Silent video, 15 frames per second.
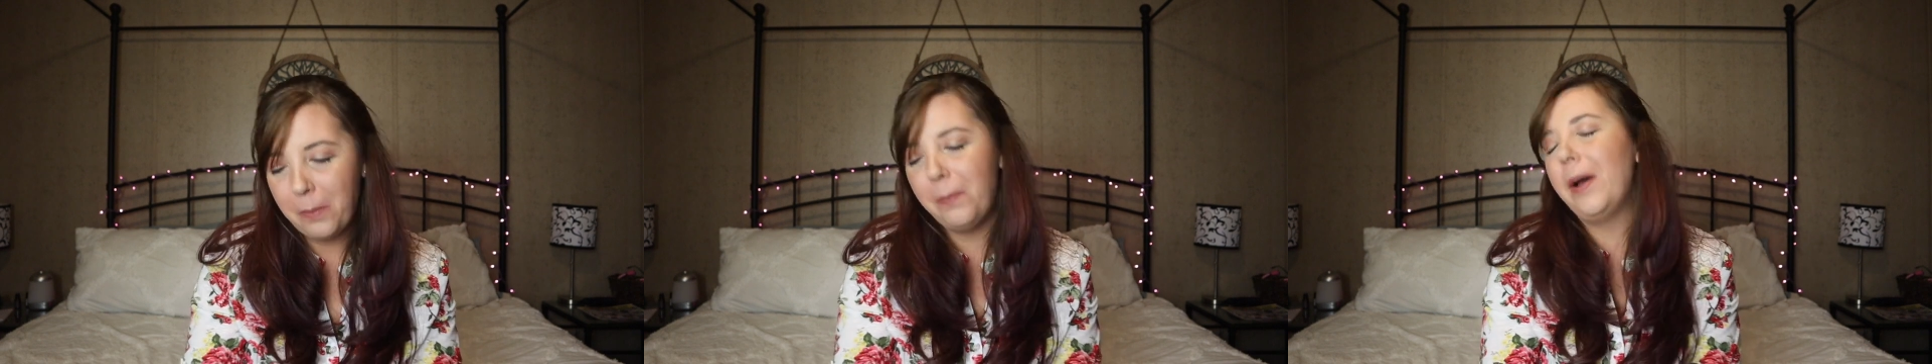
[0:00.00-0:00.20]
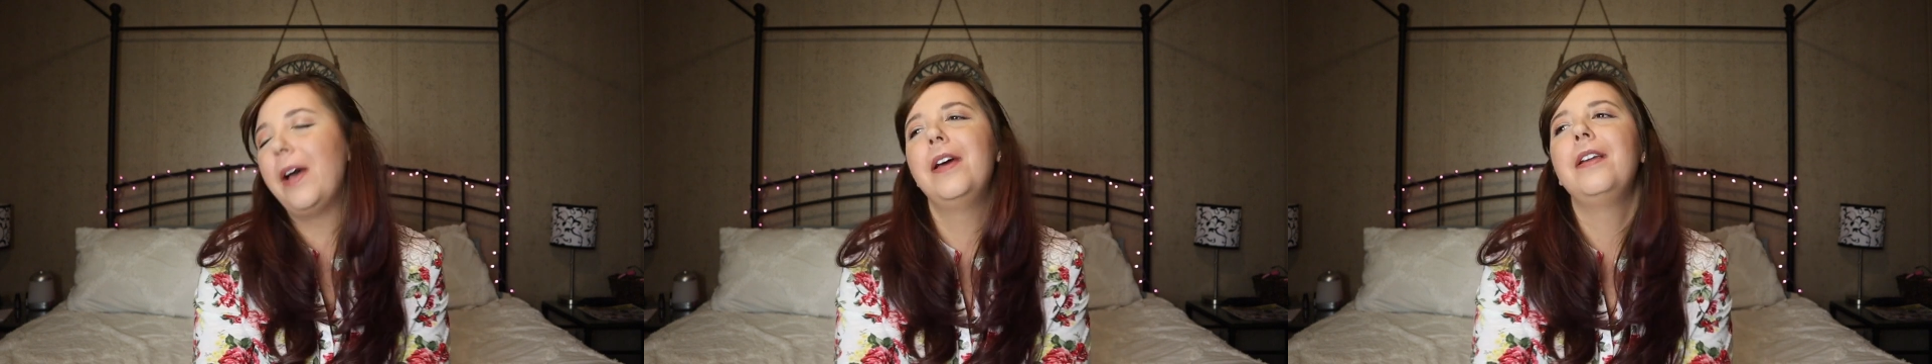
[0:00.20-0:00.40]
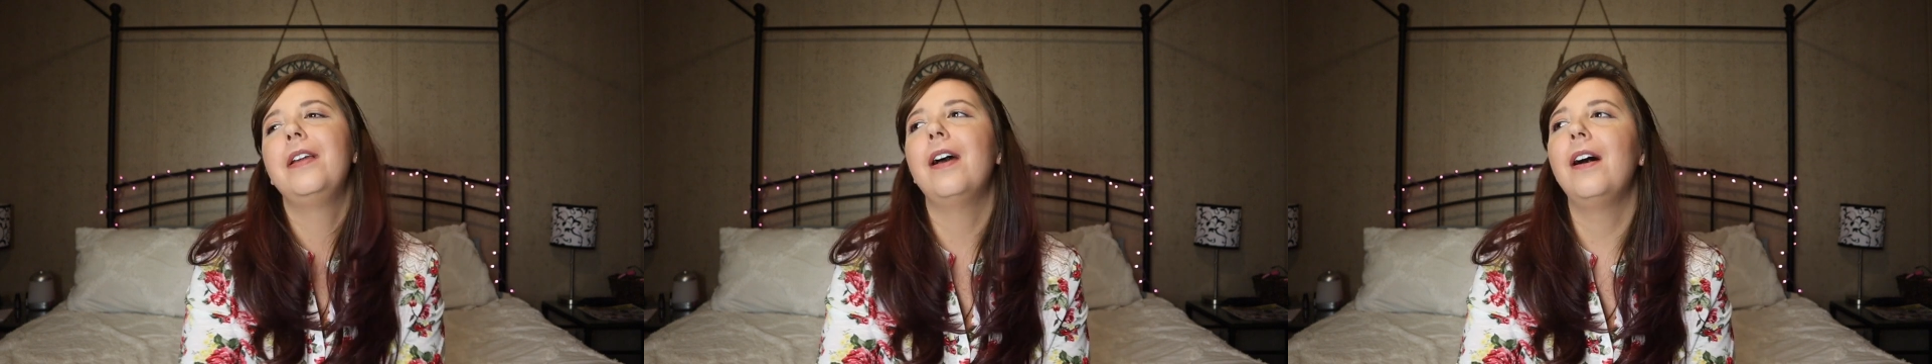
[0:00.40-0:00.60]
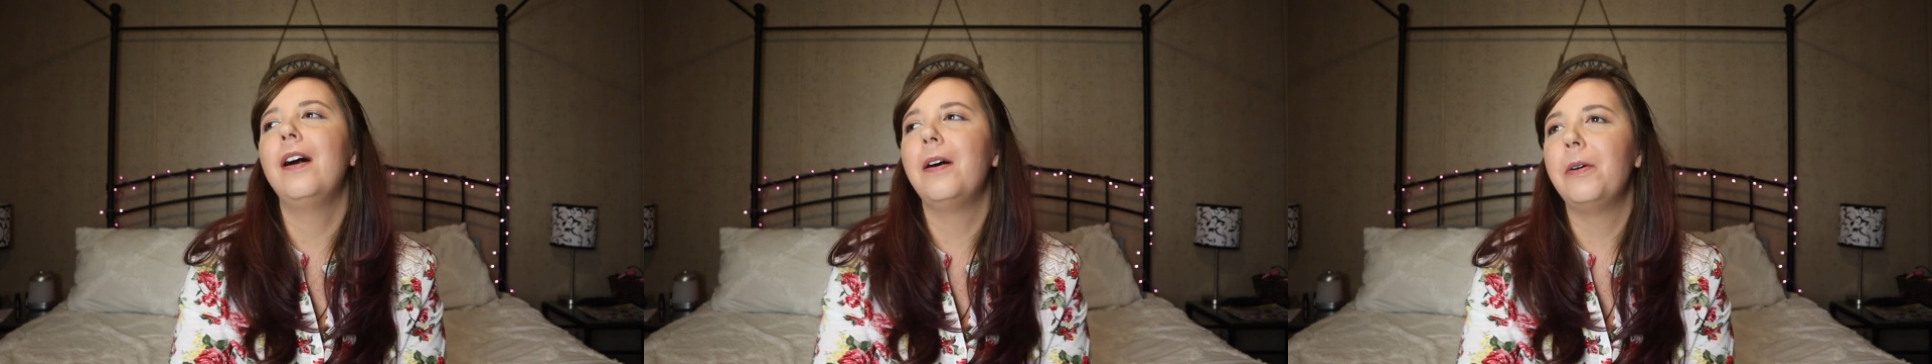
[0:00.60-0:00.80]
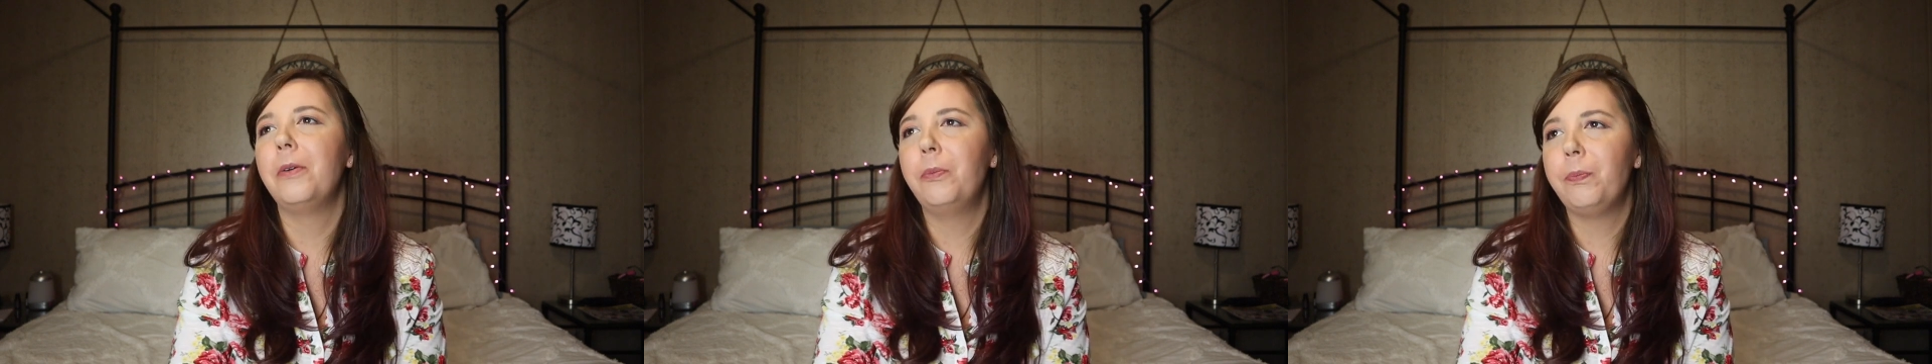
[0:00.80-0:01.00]
But
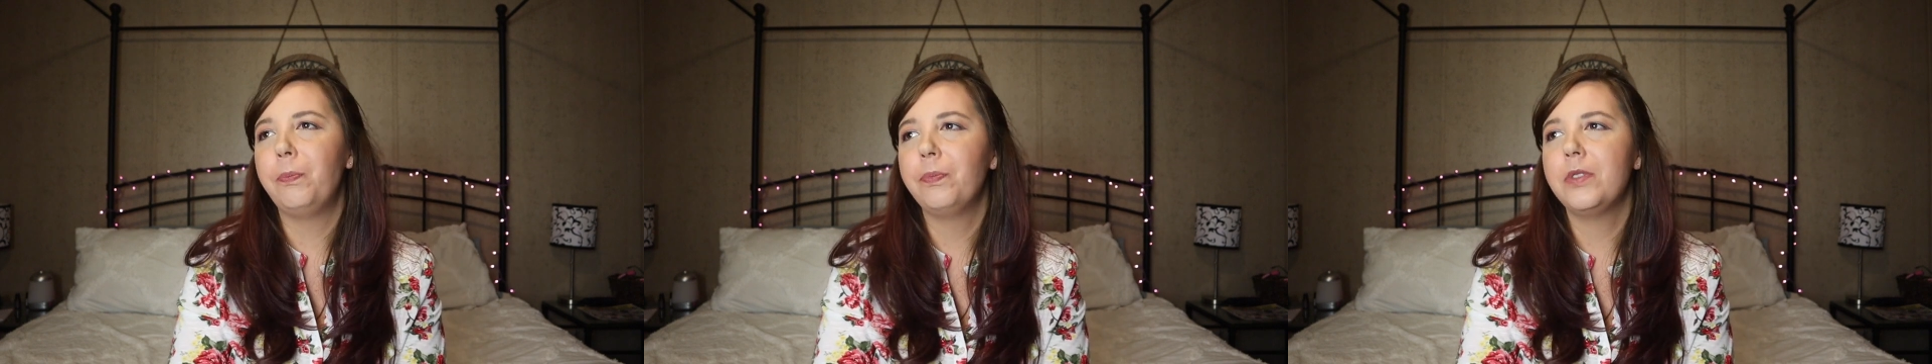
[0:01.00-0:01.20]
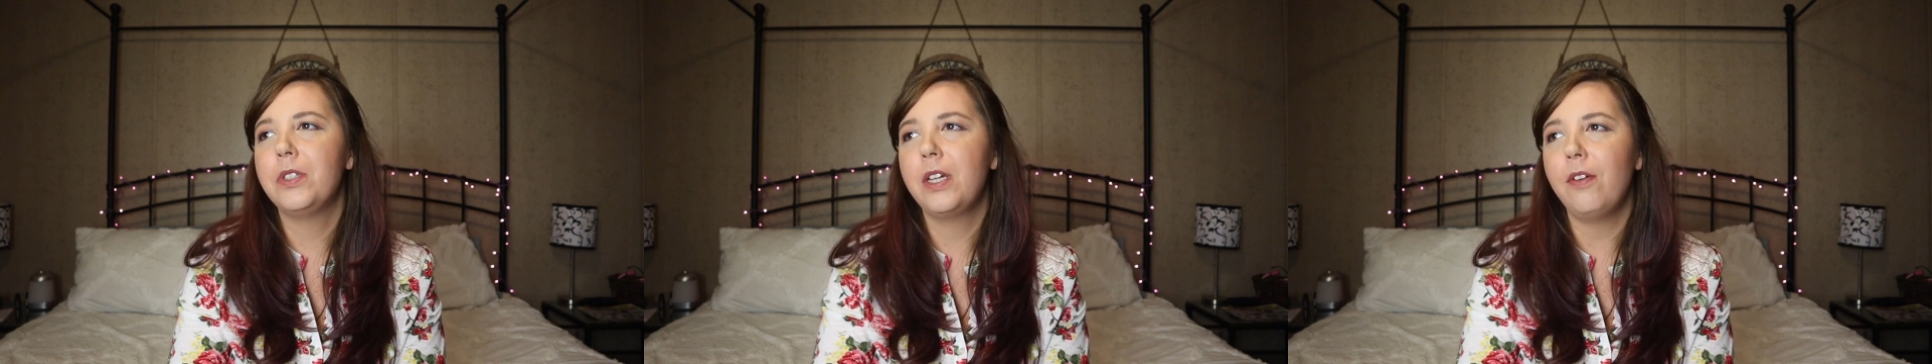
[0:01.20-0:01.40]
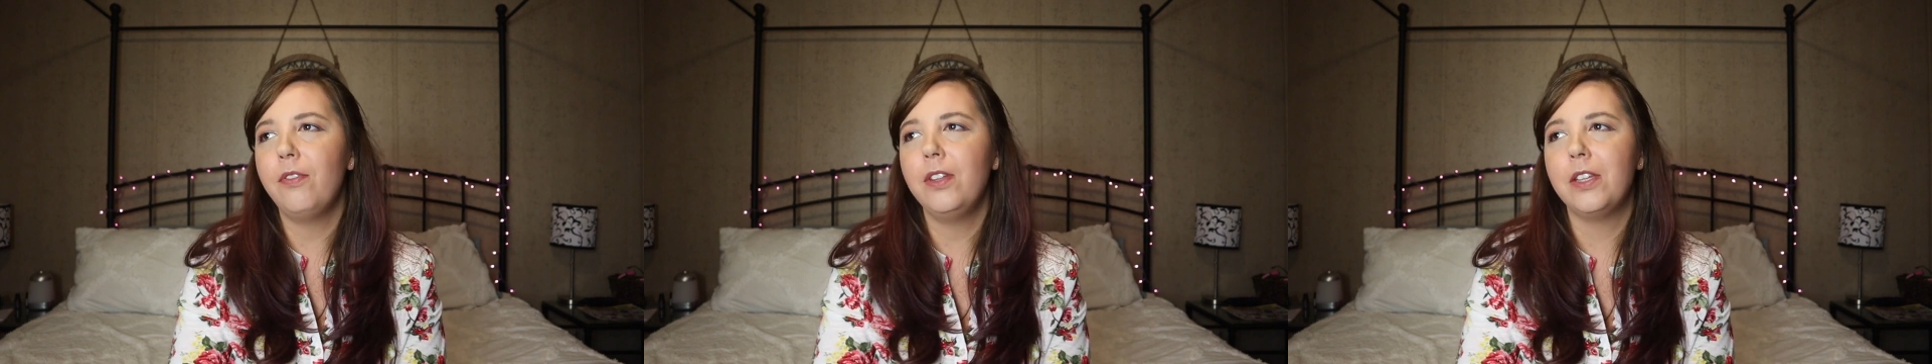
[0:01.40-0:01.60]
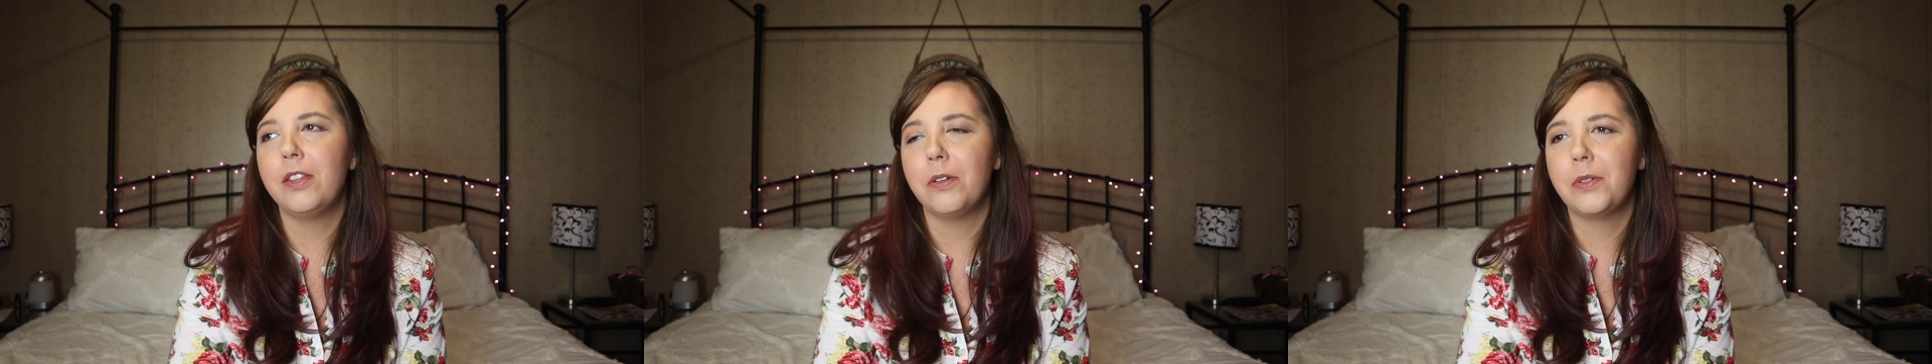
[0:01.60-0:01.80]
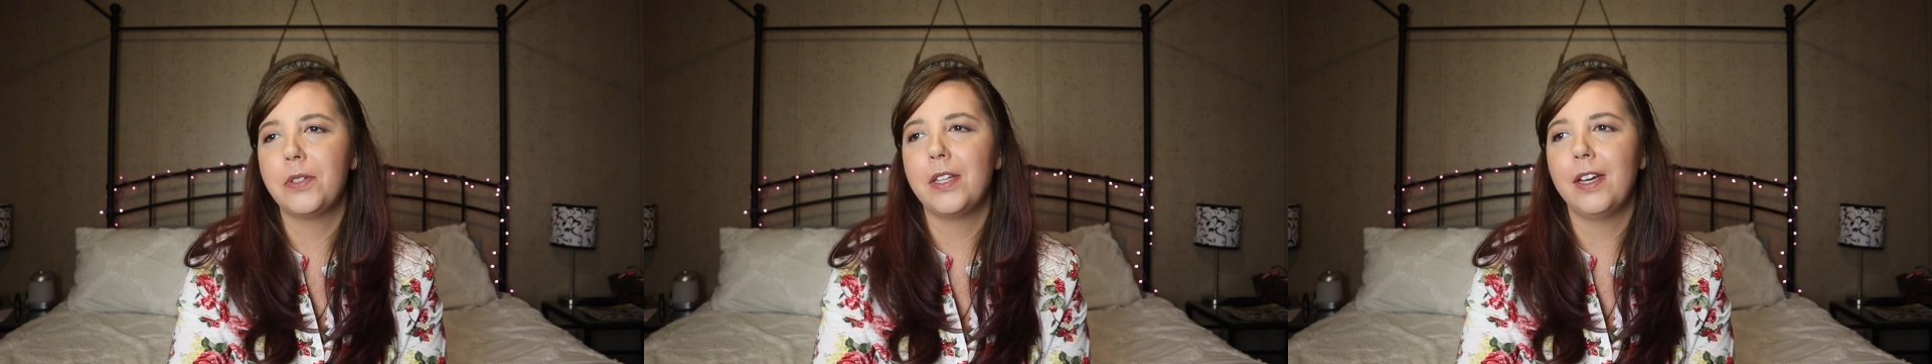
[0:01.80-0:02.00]
definitely
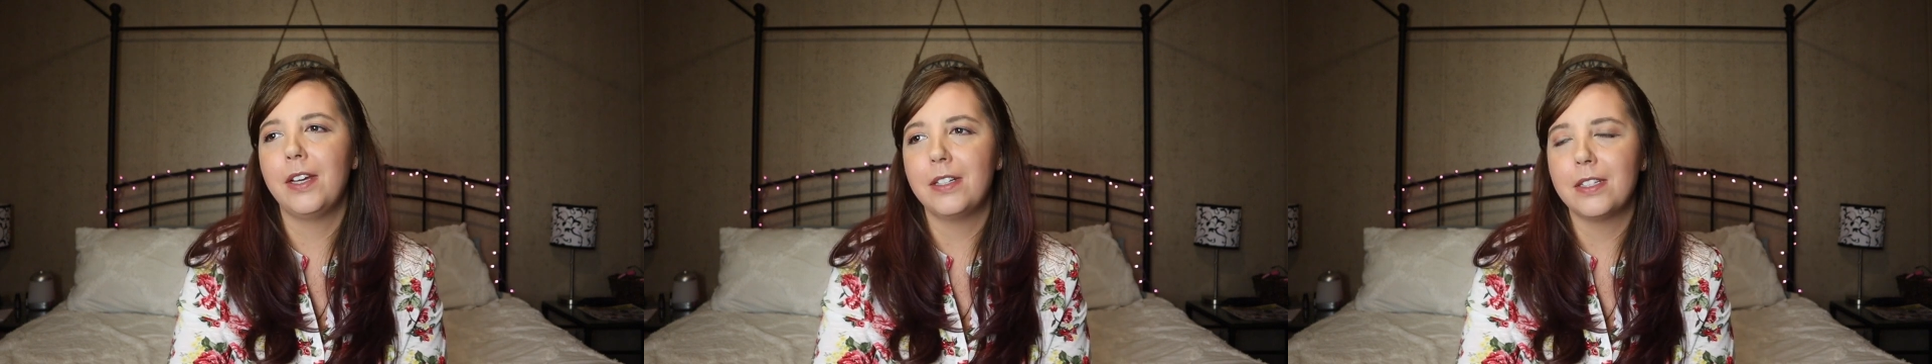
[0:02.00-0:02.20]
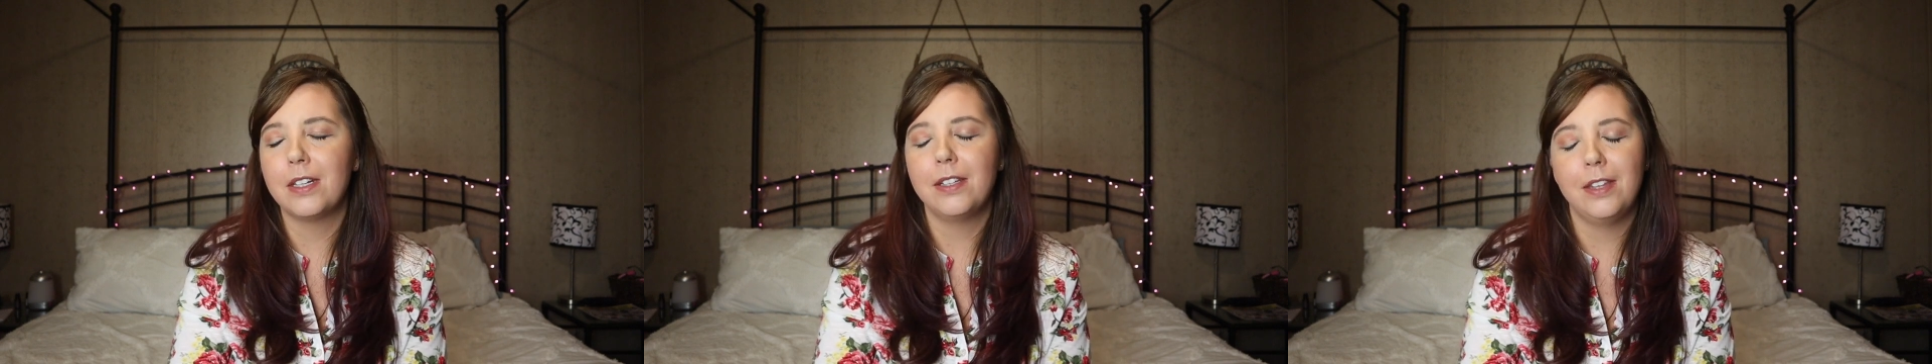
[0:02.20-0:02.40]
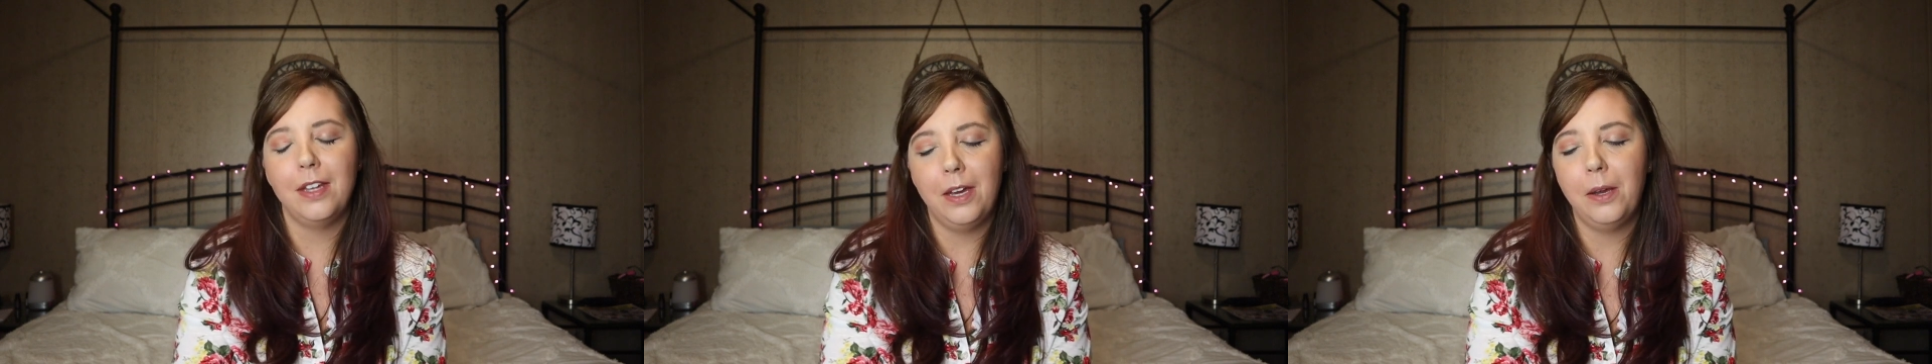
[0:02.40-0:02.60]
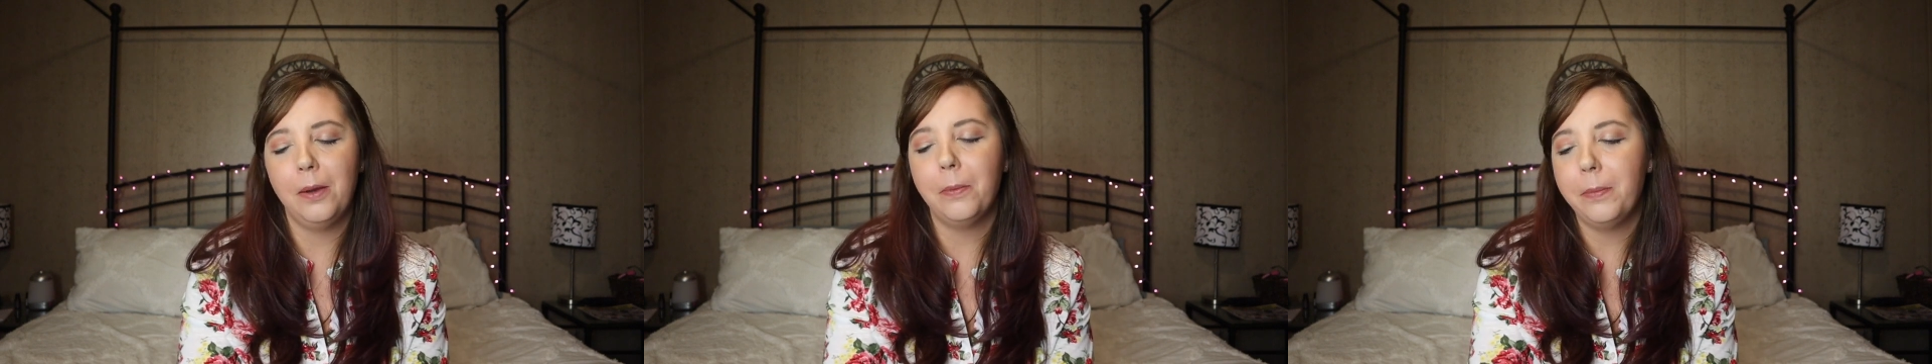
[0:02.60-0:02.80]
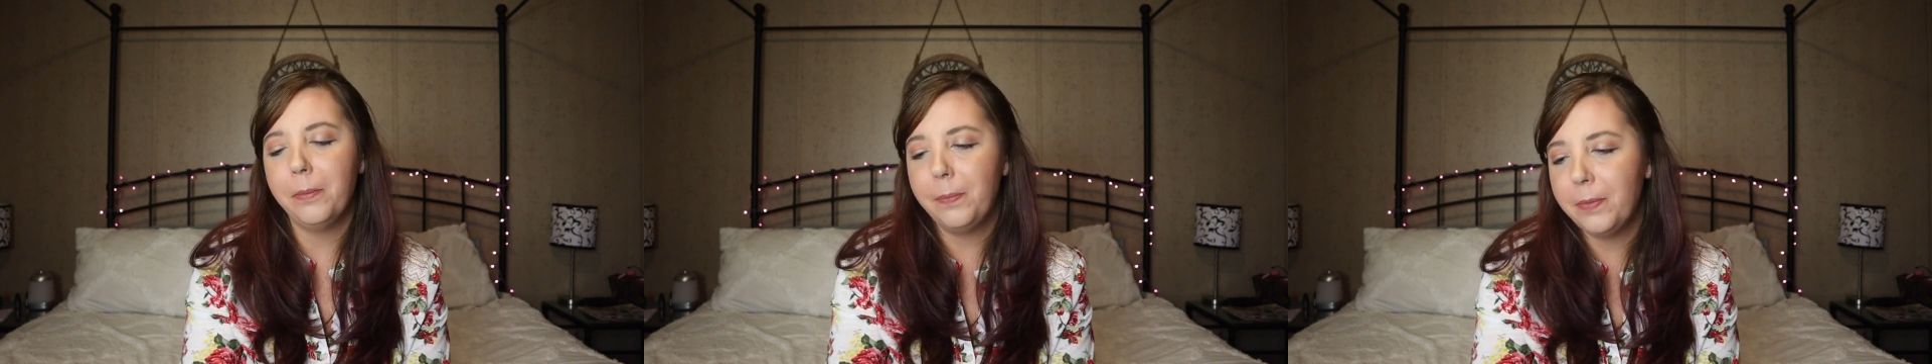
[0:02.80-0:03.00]
those things, I think.